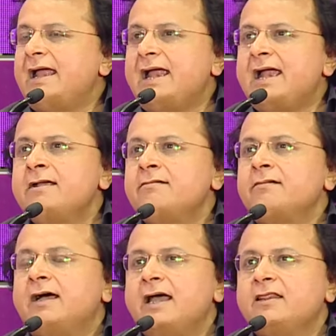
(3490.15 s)
and
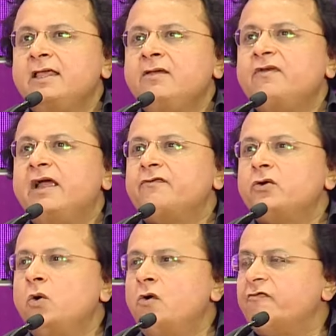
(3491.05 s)
I think we have to
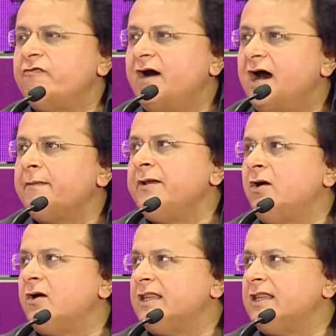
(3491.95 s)
go far beyond